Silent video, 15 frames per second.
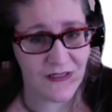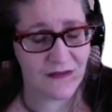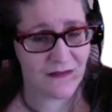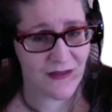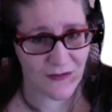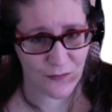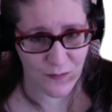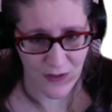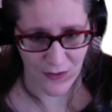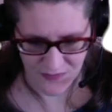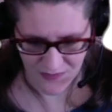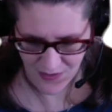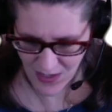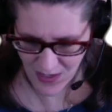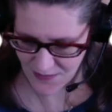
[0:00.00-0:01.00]
And that's where I was
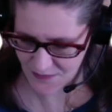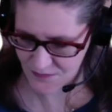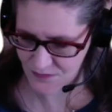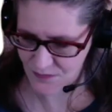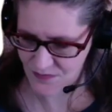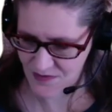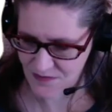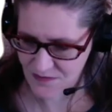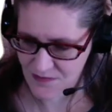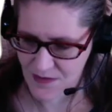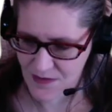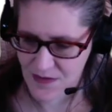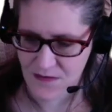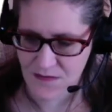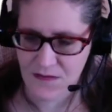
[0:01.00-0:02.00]
guided. So this
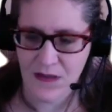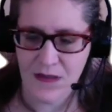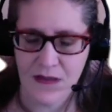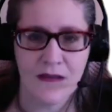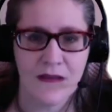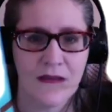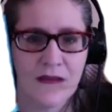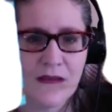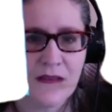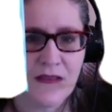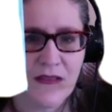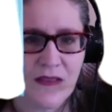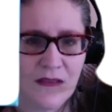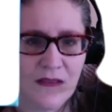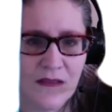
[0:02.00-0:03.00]
is
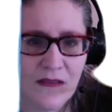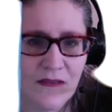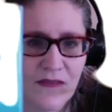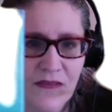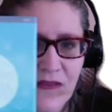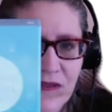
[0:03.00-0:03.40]
the